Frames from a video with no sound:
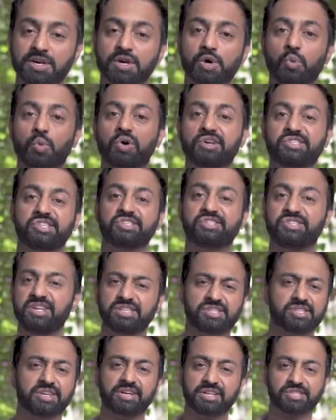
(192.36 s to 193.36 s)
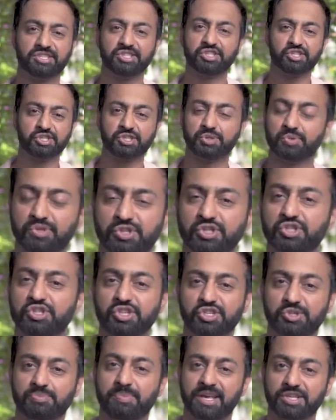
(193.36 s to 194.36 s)
versus these are the decisions which are
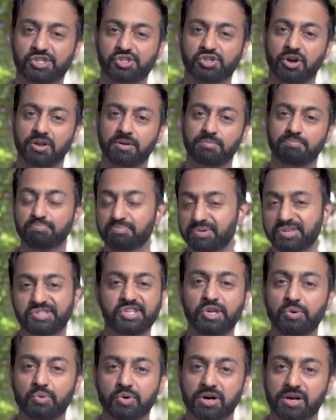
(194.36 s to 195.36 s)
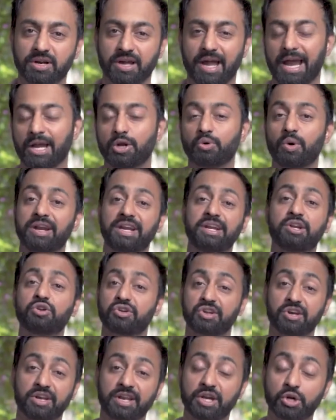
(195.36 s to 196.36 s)
just based on busy work and do I need to
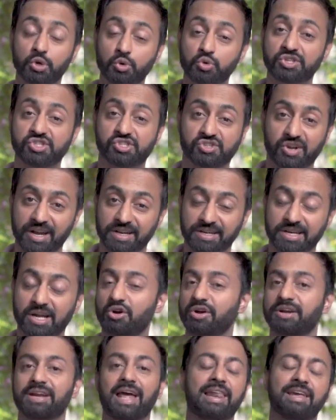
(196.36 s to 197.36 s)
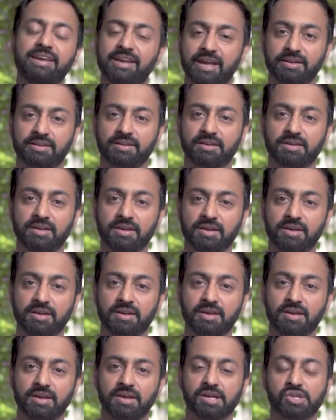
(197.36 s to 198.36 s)
really do this right now or delegate?
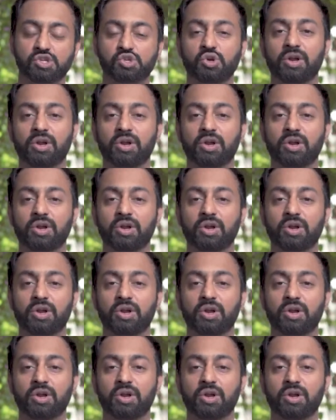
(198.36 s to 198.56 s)
So